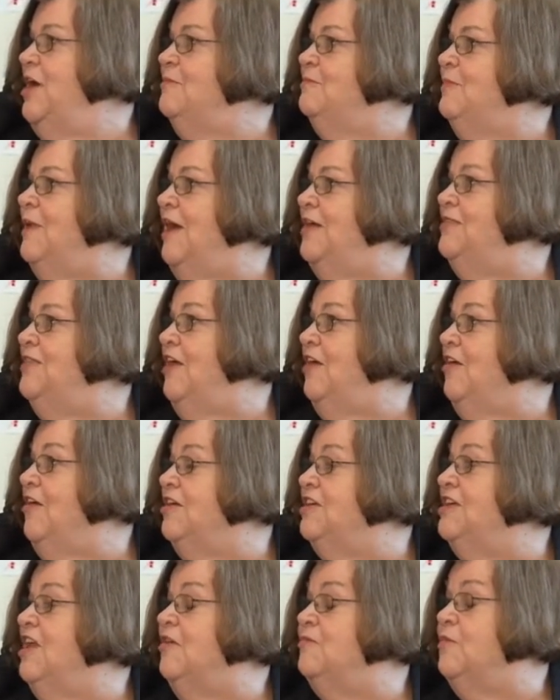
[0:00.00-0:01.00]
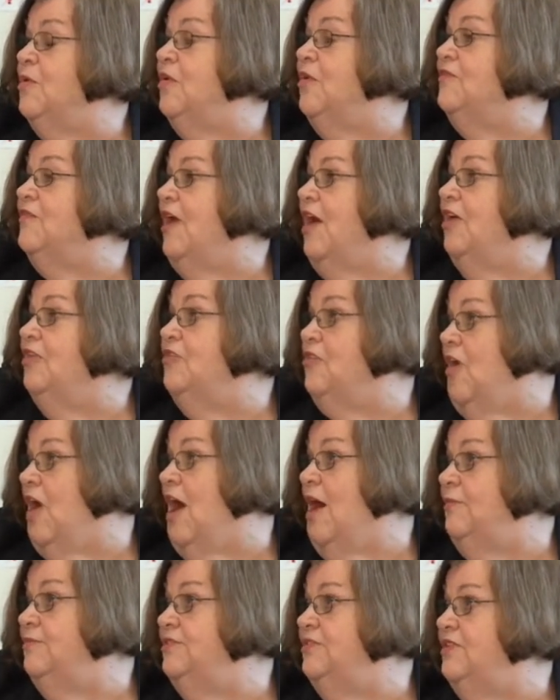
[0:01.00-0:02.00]
But there are a number of other
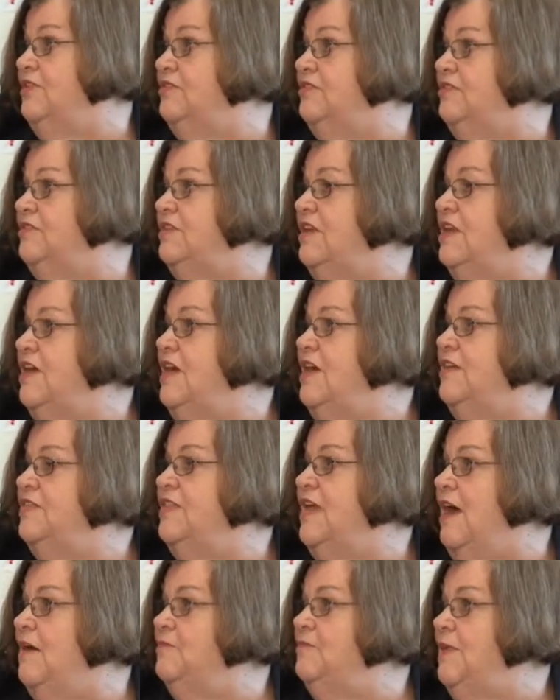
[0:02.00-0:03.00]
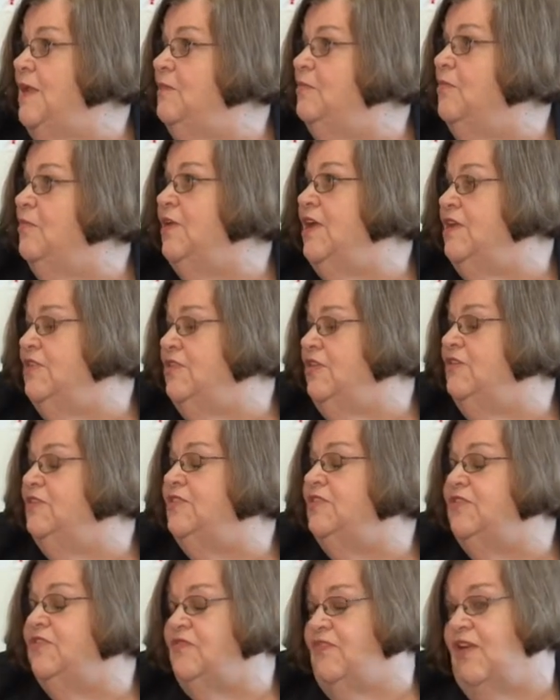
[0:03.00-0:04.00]
options that people can
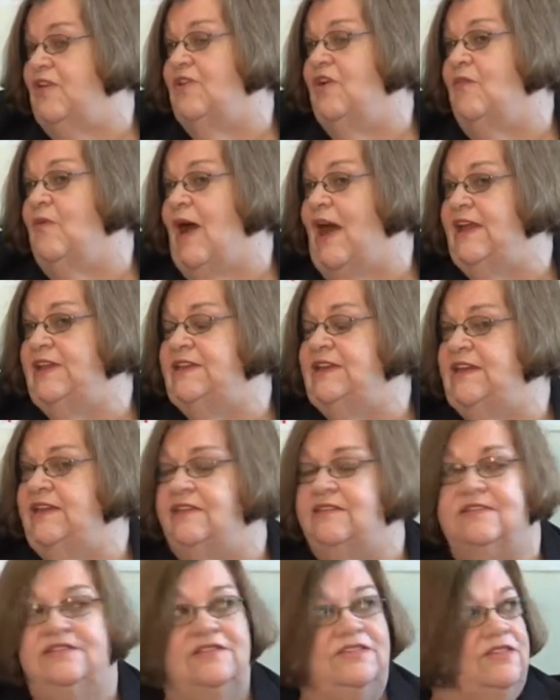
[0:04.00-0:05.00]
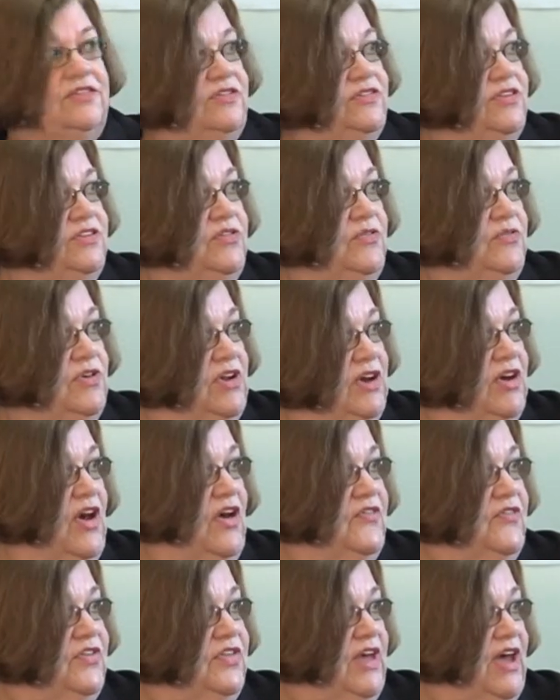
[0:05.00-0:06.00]
use as photo IDs. And Susan, you want to go
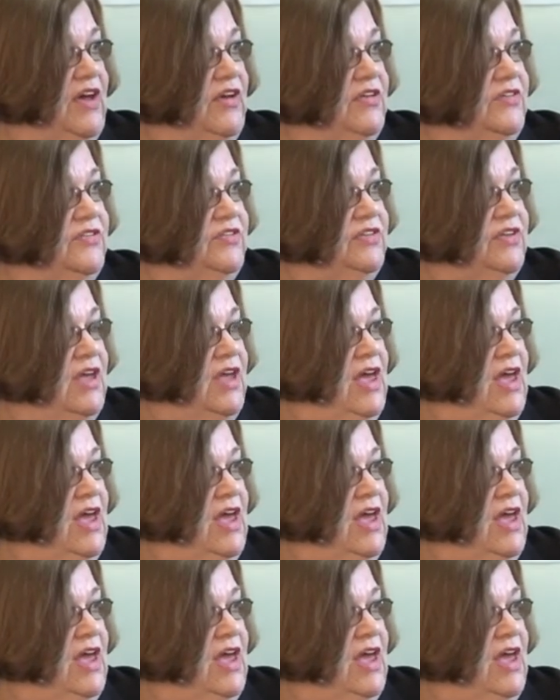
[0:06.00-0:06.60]
over those?